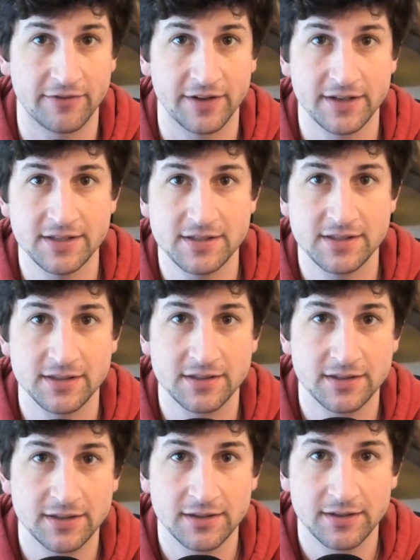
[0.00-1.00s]
Fitness.
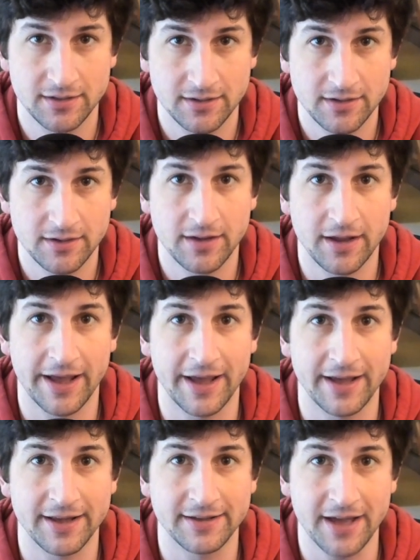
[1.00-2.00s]

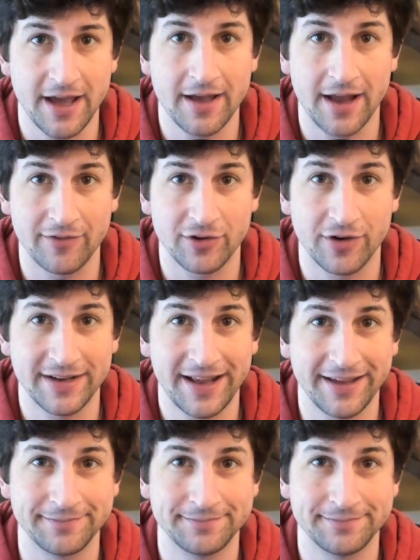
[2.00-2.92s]
And yeah, have a great day.